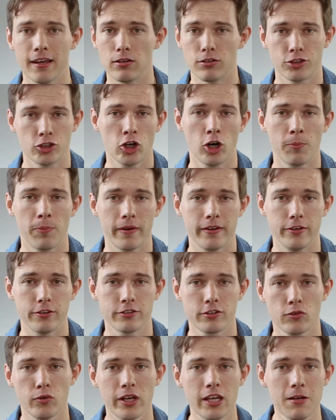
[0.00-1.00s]
it'll show up on your
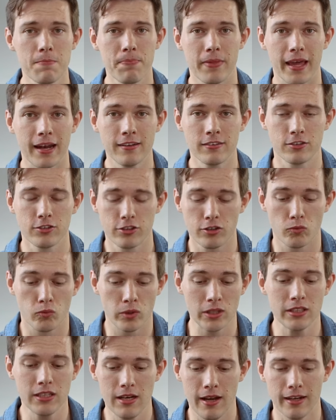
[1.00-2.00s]
screen, and it's just a
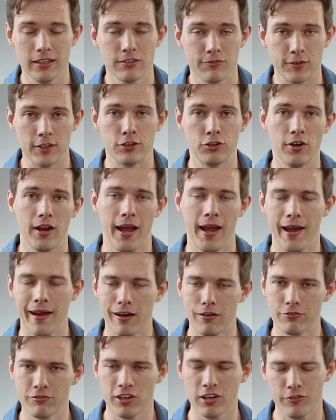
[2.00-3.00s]
really nice feature to
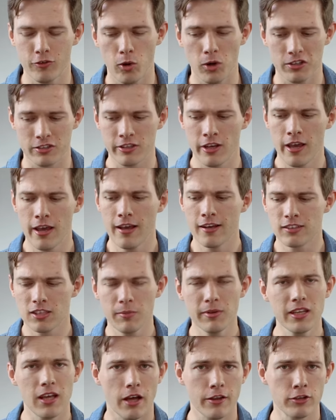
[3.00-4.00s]
have. And of course,
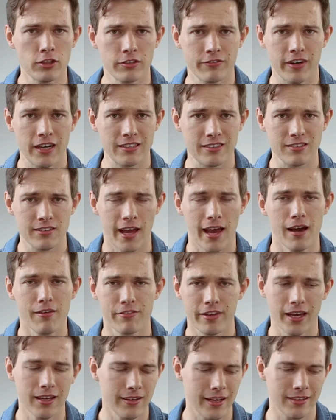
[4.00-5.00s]
some of the other devices
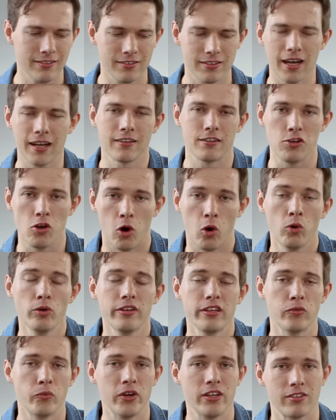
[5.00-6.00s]
have that, and that's not the
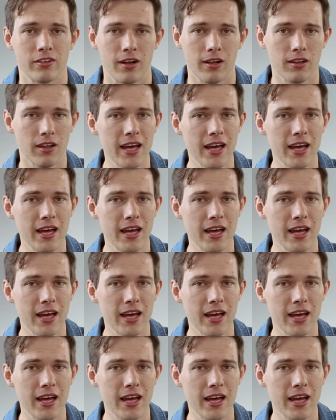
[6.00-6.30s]
only reason I